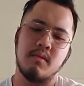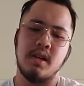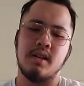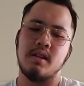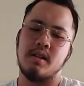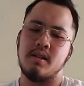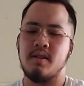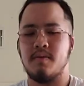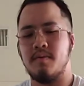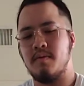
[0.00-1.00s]
And
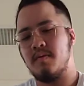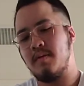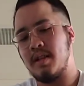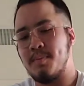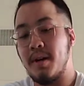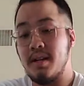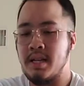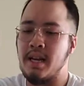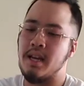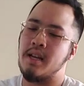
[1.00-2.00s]
despite
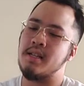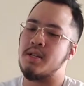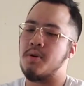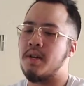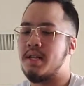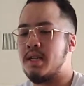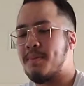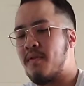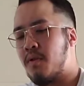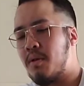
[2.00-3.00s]
taking his showdown test
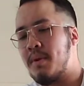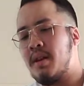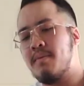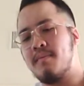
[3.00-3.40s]
before me,